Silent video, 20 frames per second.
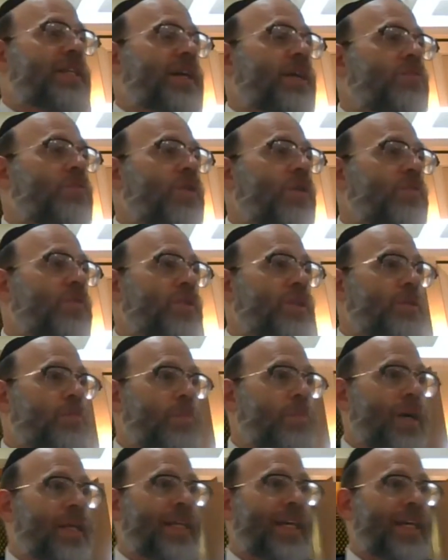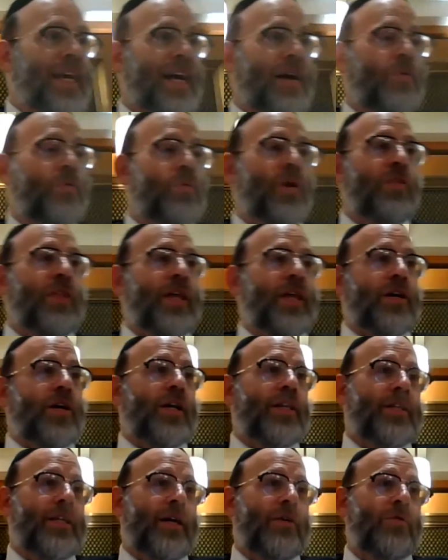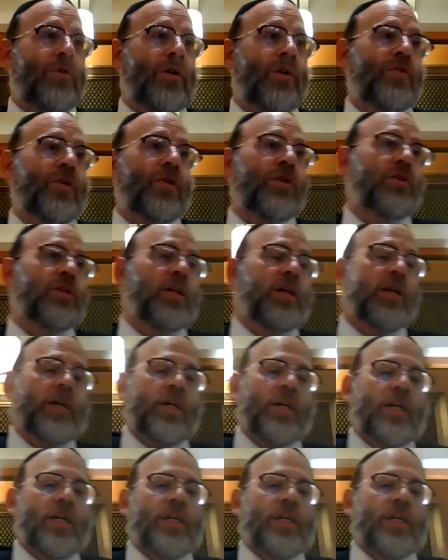see that ravot, depending on how well they cut that ravot.